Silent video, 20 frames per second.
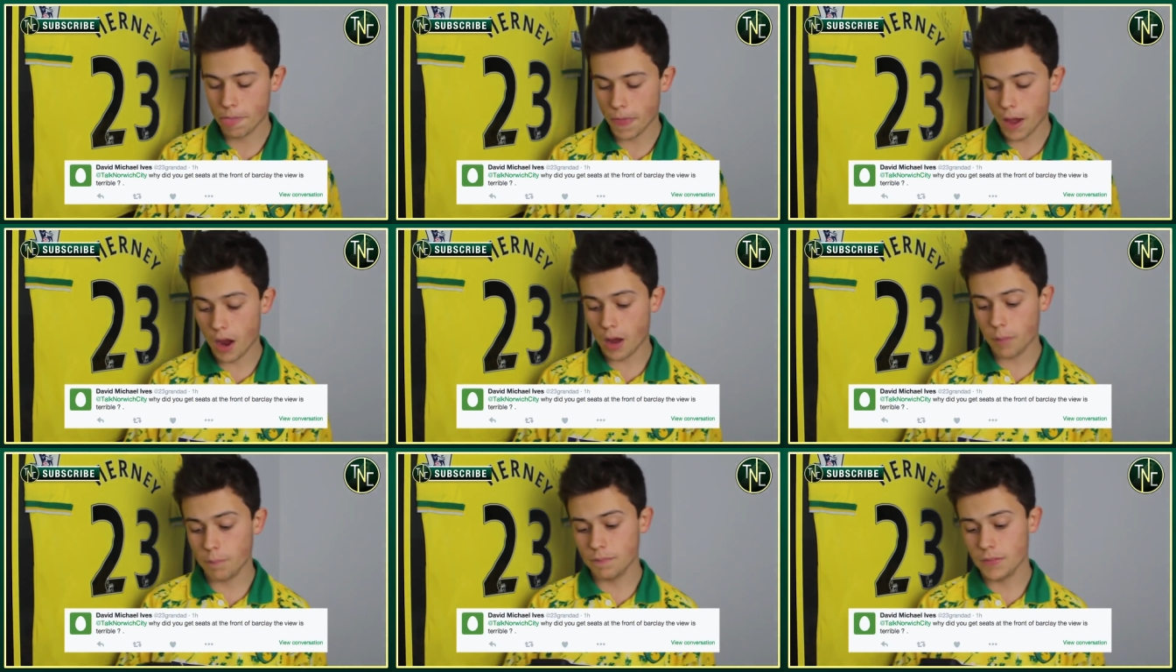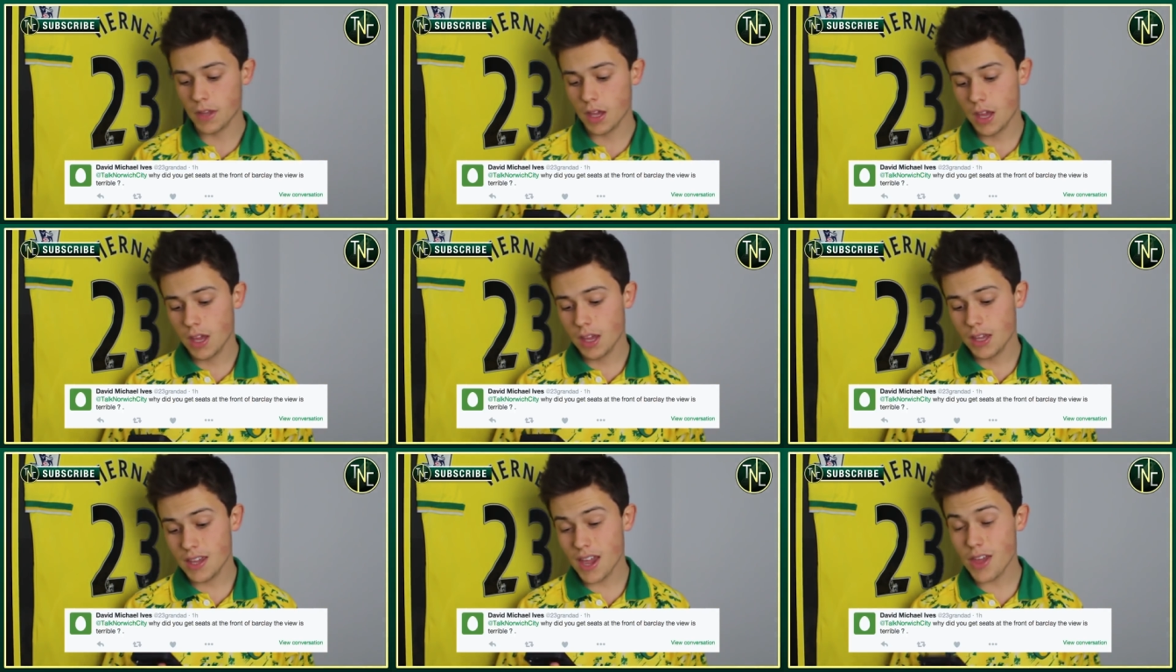
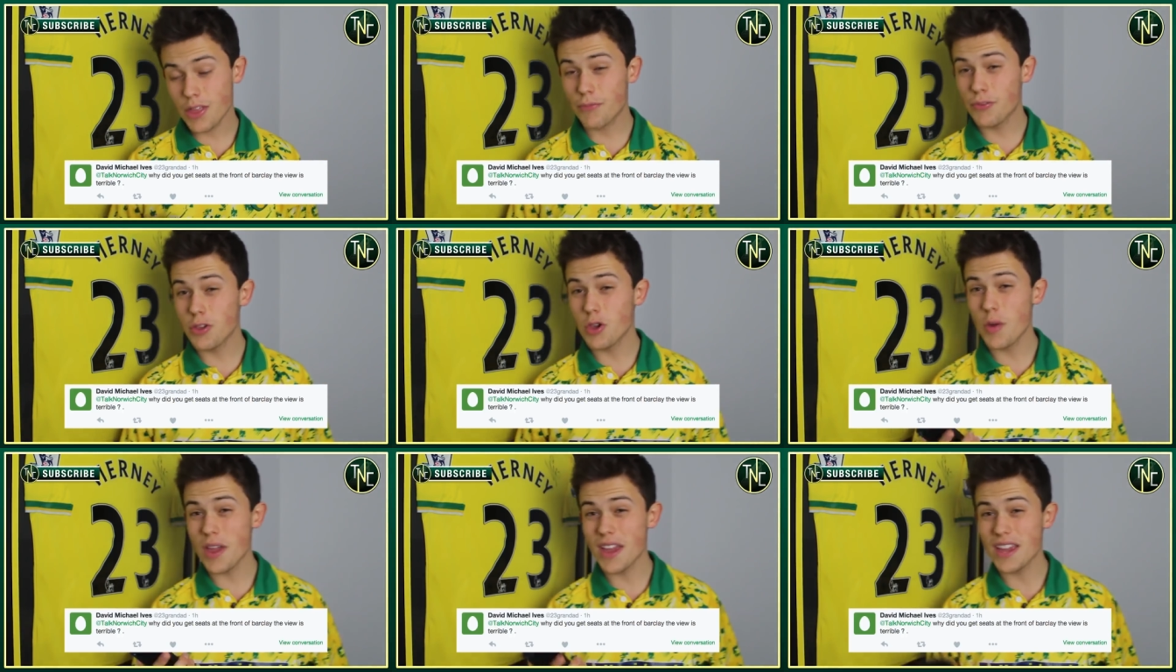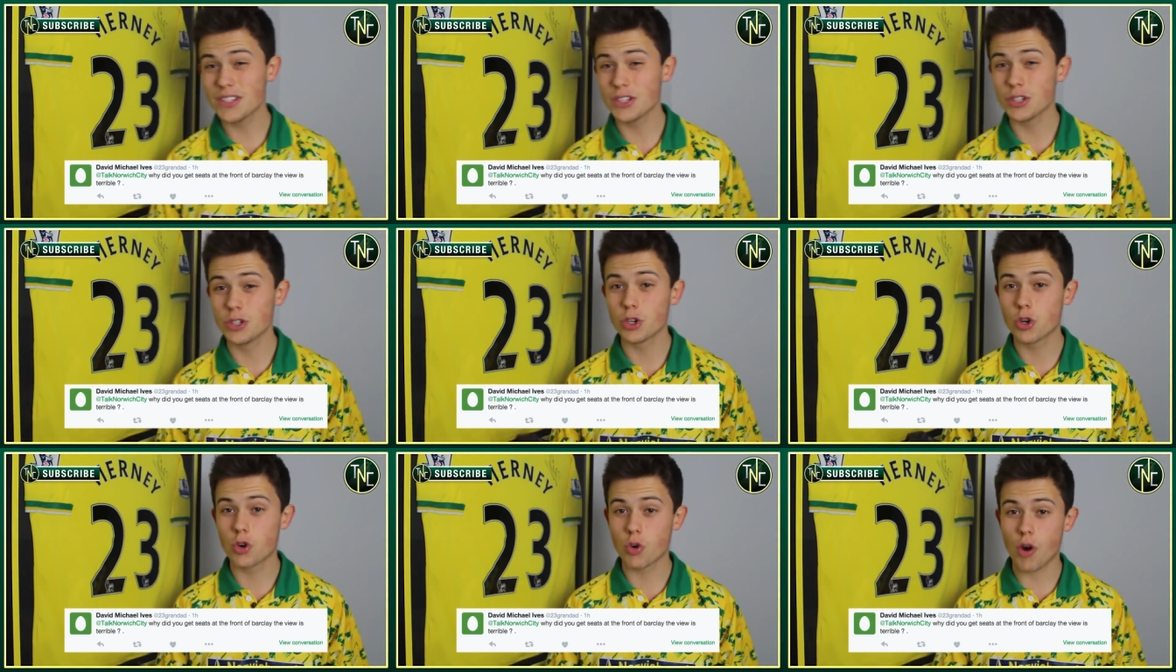Yeah, the view
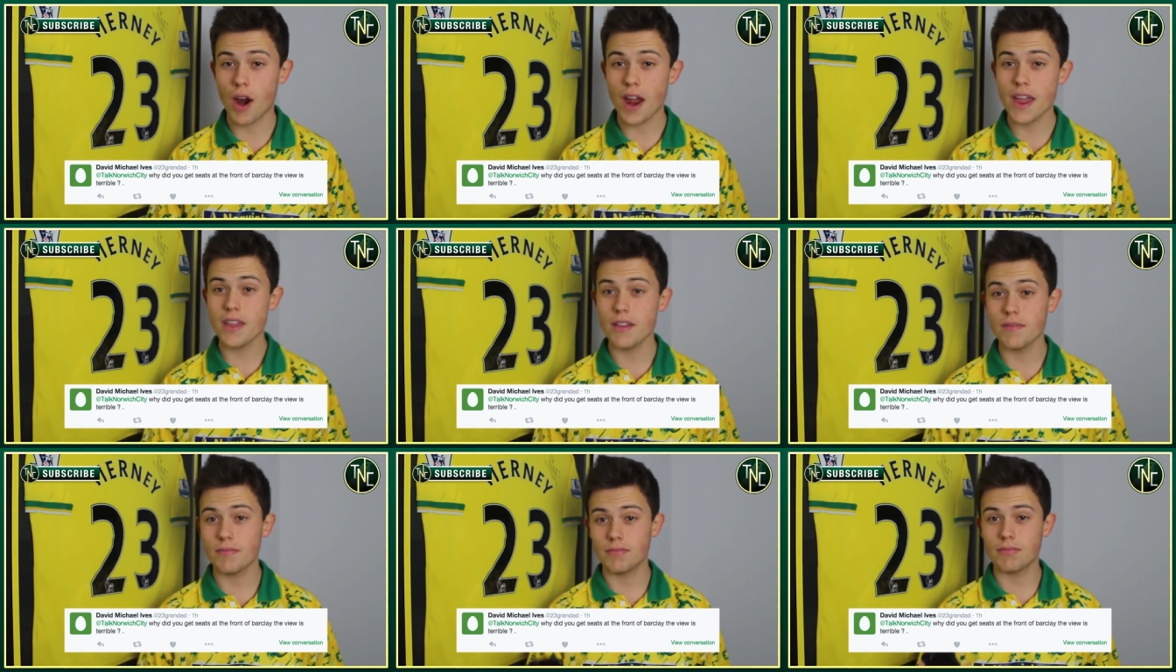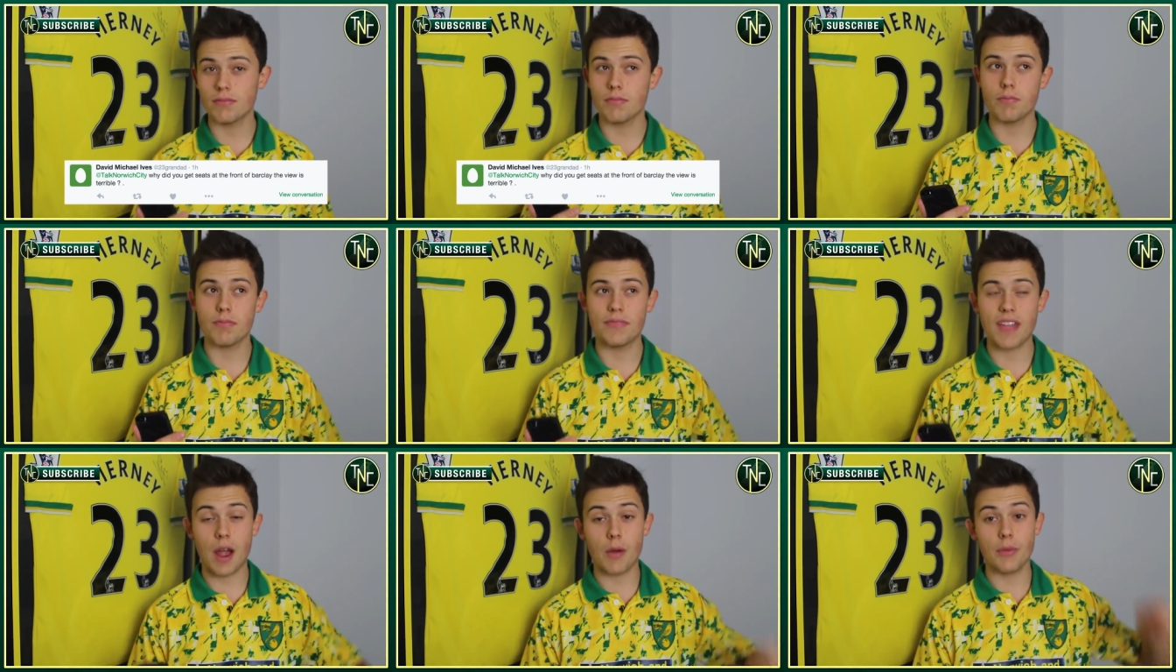isn't
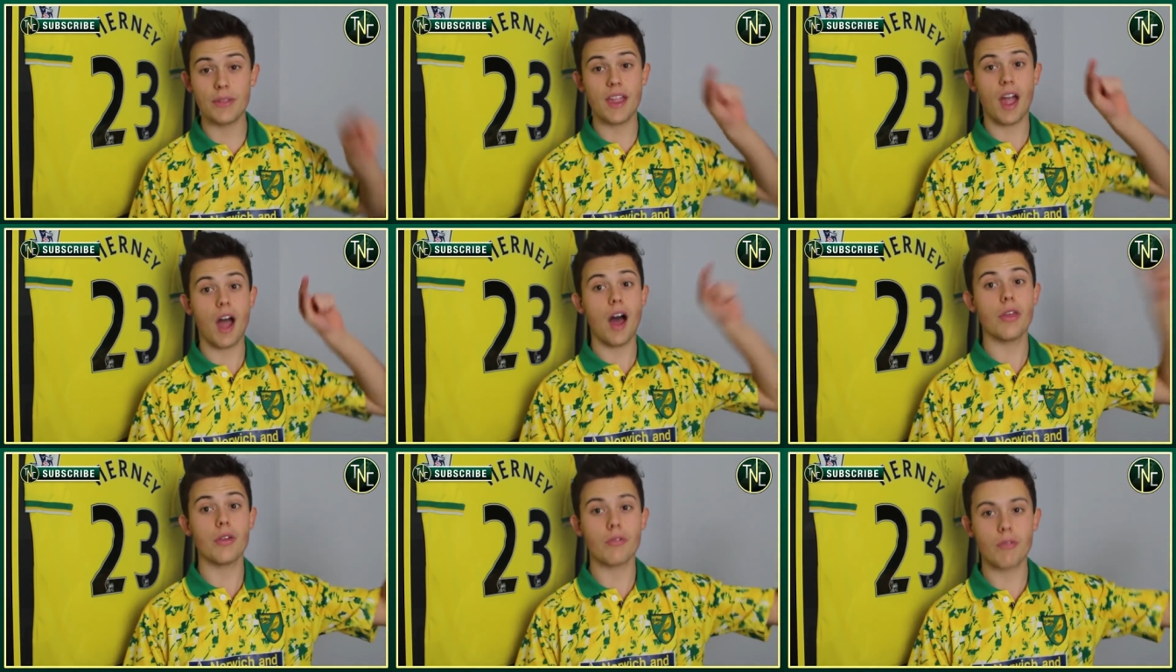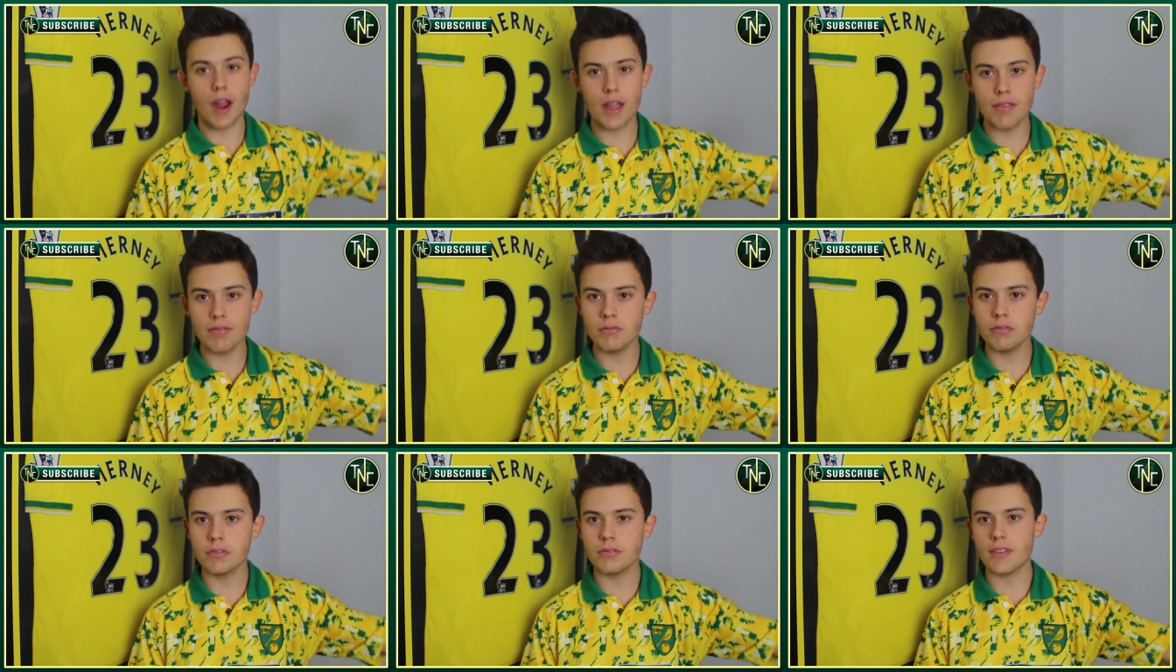great down the other
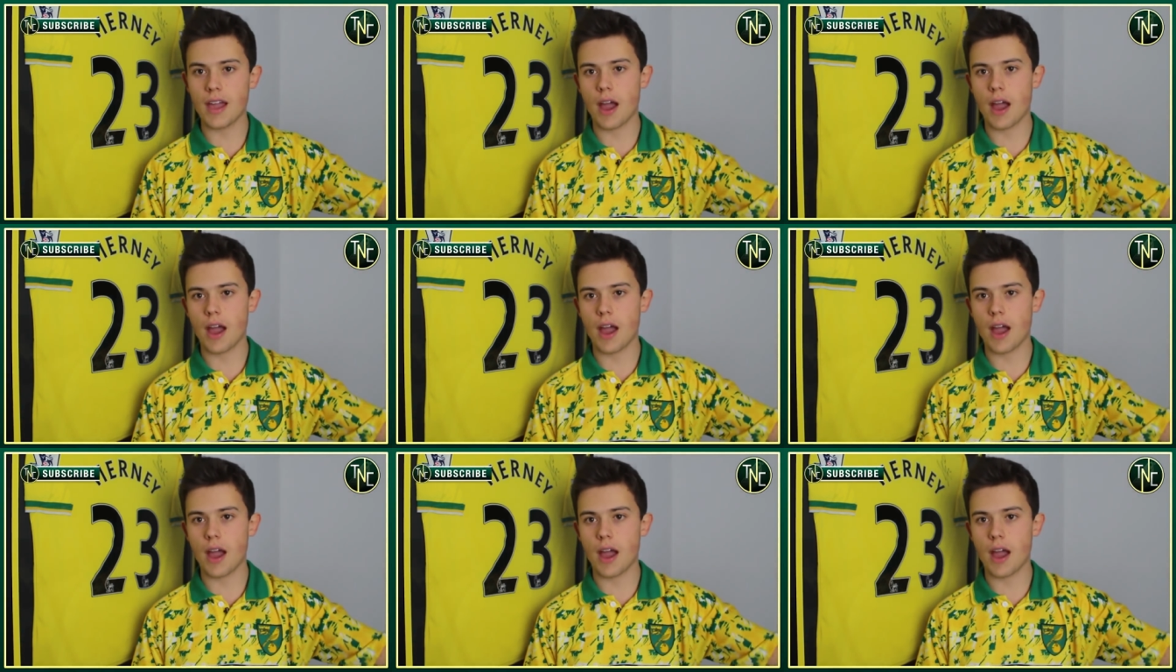end.